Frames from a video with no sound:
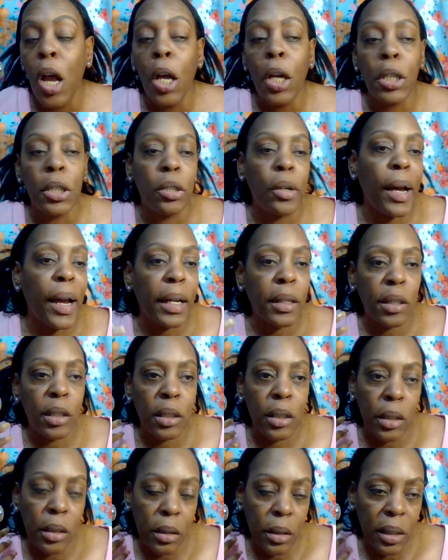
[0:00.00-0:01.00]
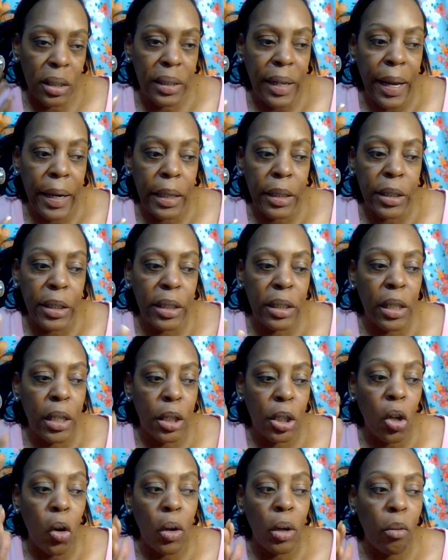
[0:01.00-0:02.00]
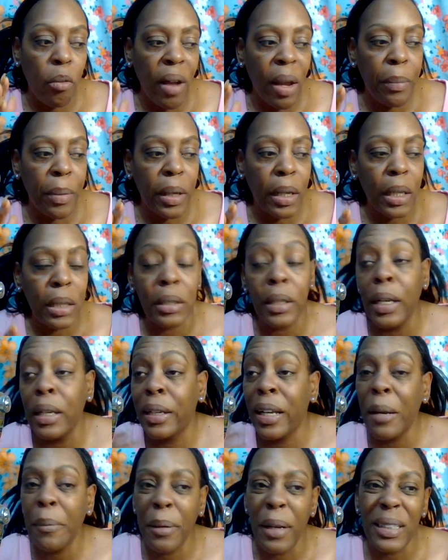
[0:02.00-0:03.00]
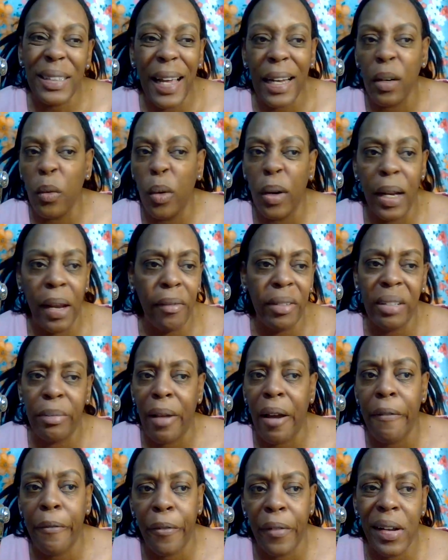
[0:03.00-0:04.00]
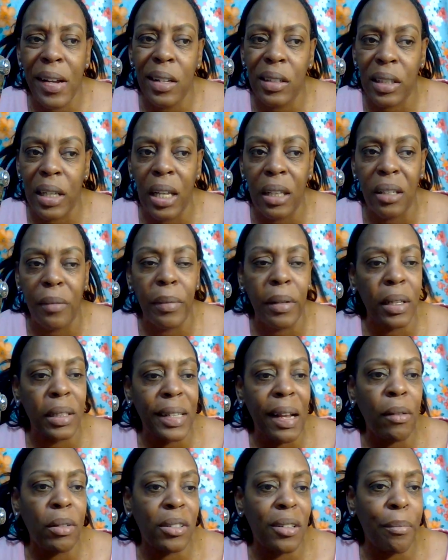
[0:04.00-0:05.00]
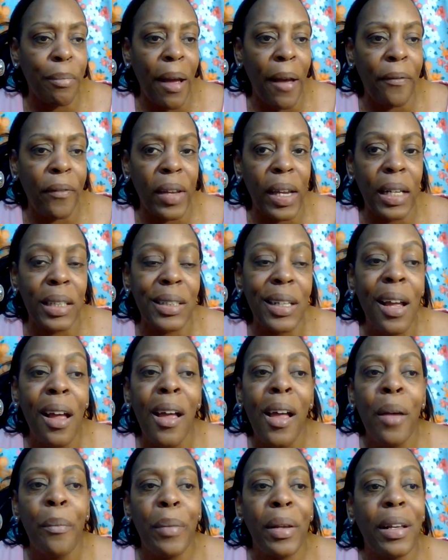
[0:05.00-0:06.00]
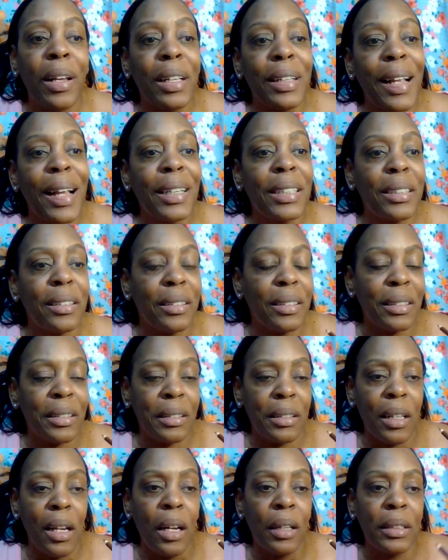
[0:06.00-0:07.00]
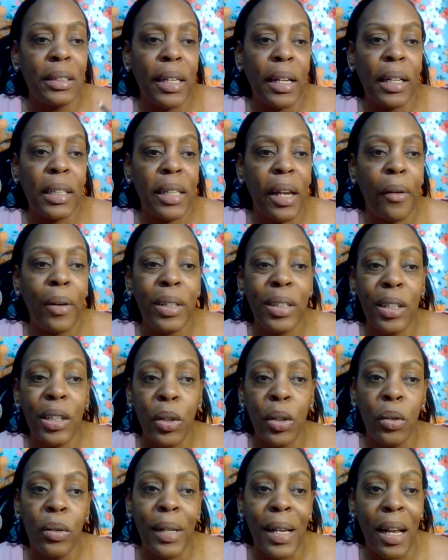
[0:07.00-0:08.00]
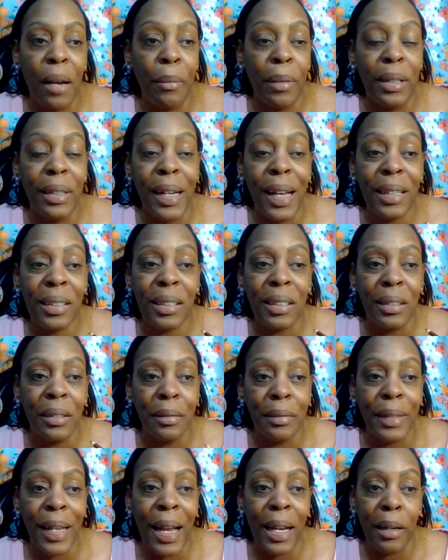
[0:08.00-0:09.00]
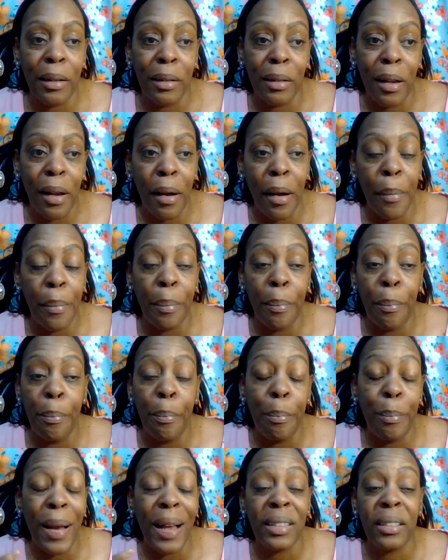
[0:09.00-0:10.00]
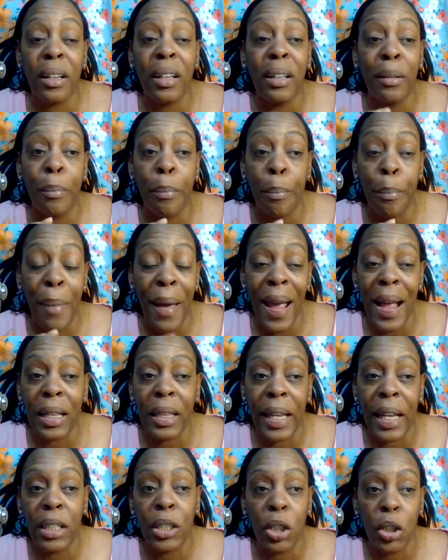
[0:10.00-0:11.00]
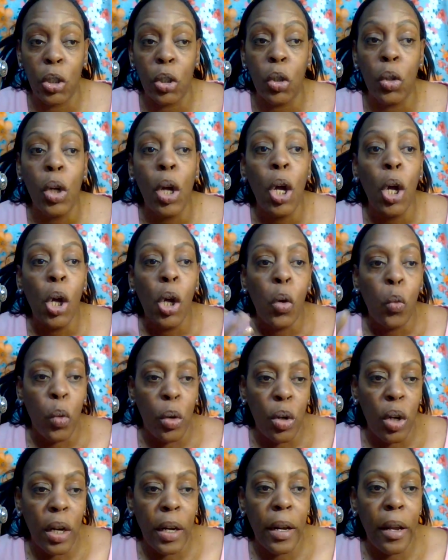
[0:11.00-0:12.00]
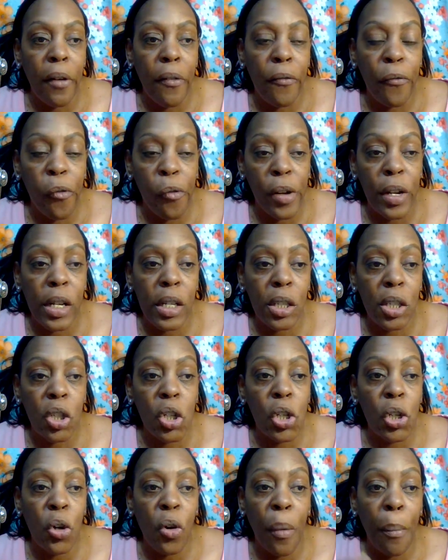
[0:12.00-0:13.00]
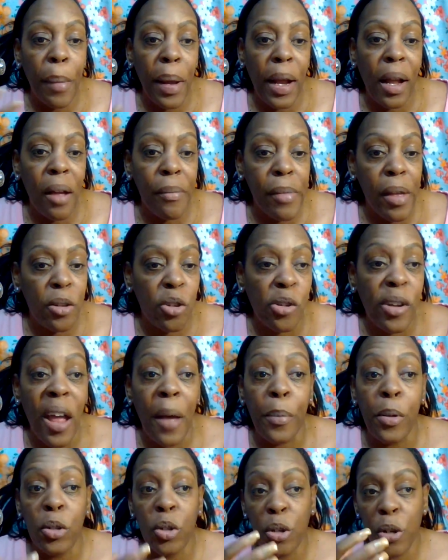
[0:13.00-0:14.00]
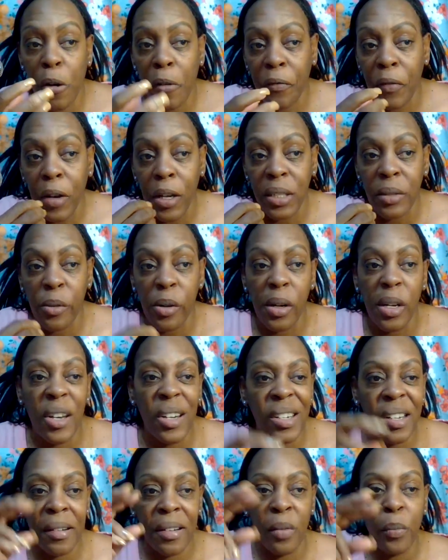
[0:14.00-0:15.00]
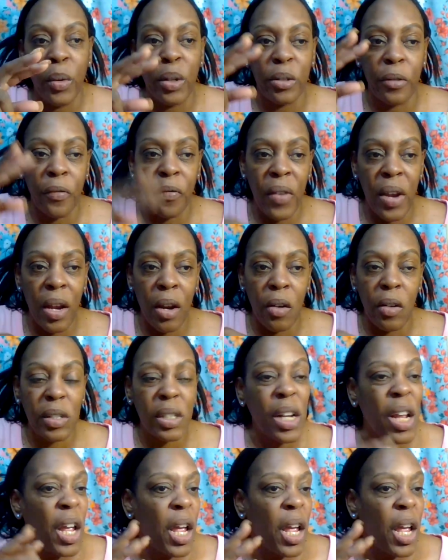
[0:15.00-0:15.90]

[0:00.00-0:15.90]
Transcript: So I just decided just to throw it away because and then plus I didn't want to give it to my friends either because that was on my face because that's unsanitary to do. I mean that's not a that's a bad thing to do when you give friends your makeup that you had put on your face where you did it with your fingers.